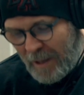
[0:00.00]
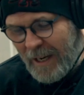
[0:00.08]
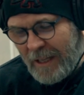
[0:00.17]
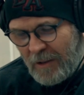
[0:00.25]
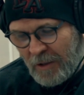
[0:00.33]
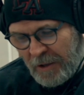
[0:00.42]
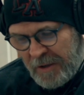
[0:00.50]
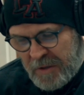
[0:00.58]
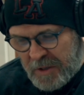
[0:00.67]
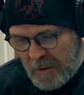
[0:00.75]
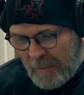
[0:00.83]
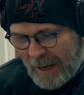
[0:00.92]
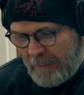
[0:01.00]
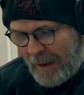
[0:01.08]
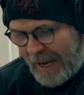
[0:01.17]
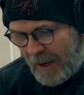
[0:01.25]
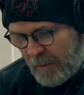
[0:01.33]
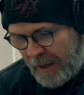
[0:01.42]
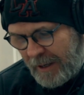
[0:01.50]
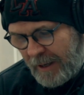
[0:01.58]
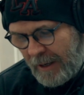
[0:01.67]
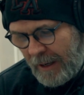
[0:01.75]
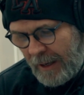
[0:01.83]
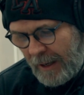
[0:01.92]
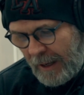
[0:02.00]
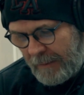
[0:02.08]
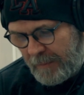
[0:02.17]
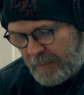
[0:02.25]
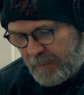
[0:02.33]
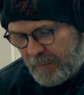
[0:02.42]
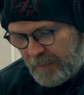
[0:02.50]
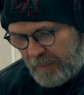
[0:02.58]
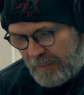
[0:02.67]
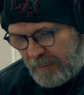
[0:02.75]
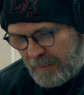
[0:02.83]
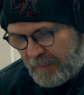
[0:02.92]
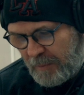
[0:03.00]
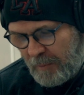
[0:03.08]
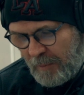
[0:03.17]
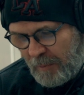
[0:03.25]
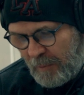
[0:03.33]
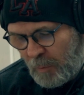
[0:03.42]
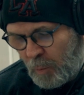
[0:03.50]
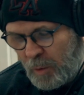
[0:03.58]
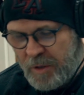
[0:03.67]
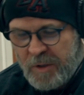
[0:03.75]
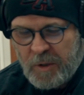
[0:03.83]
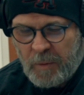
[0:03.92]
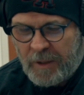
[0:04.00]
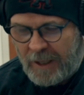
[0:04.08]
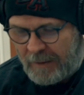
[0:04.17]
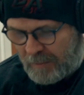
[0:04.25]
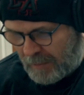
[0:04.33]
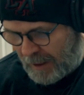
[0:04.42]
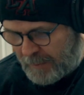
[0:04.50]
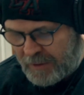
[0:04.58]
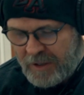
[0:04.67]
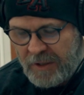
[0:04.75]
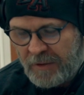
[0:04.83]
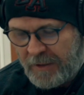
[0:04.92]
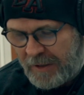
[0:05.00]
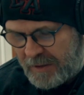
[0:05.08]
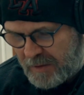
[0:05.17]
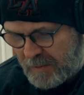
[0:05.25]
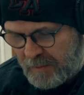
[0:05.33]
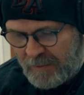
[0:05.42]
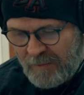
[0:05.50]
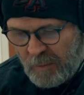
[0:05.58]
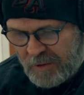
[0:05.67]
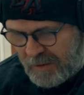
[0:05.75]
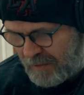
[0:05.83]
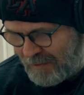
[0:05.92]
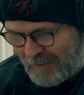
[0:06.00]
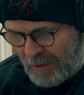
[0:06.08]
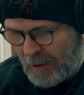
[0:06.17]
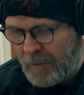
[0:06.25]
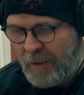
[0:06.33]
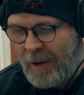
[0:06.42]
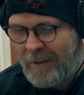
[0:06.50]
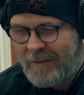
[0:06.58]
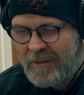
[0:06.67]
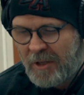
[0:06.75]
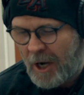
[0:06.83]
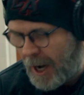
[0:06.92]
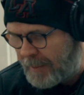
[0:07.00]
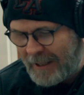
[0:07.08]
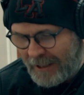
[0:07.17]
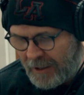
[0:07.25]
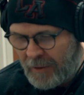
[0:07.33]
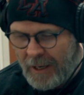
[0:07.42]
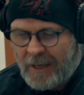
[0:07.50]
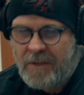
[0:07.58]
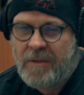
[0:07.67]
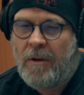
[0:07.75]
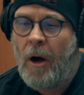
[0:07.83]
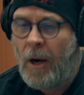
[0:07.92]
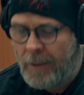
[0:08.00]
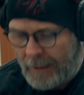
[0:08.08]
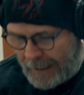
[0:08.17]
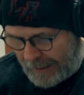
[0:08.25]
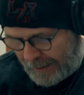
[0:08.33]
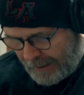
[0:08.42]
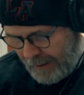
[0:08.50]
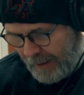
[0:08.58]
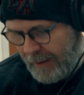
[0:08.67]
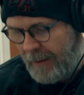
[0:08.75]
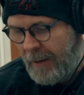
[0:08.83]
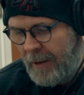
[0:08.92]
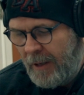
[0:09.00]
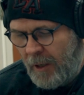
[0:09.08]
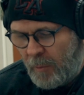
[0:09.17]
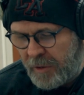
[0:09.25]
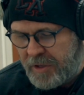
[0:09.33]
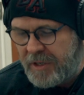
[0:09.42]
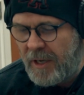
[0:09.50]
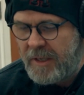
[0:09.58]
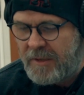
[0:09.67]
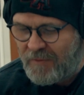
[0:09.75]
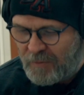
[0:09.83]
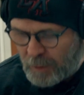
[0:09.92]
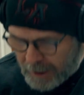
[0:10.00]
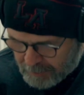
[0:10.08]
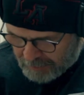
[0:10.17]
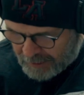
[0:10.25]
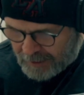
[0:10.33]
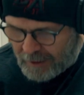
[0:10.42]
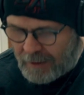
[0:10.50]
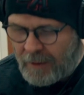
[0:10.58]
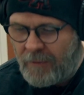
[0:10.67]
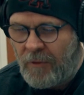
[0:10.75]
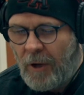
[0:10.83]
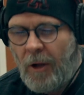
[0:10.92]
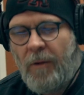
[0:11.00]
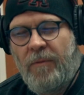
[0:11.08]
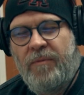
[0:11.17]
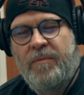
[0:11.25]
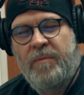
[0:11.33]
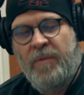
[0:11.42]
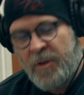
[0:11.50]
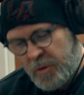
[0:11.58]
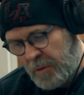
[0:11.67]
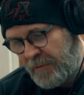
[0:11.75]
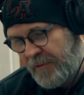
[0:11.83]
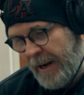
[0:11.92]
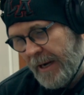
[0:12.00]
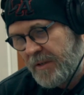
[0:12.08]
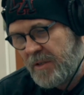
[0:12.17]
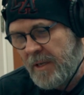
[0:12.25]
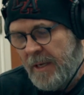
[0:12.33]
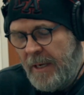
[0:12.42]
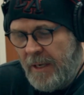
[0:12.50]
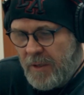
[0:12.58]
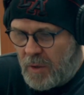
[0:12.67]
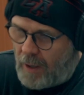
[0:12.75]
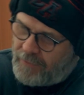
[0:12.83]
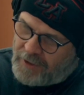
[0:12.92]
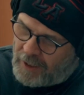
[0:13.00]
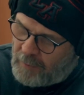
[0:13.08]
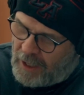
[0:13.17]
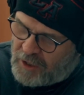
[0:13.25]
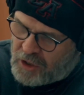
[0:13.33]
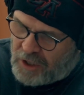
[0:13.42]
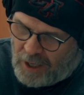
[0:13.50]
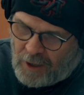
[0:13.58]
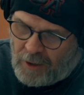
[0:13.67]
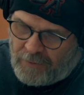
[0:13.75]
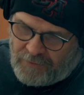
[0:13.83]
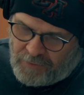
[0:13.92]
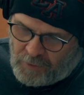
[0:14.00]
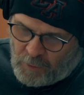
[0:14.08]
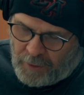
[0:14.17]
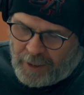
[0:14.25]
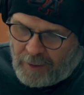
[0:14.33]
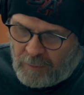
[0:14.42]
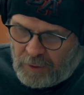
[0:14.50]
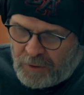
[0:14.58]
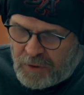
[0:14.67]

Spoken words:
I learned, so my background, I was doing up until this what's commonly known as online editing, which does frequently involve visual effects. So I've done my share of green and blue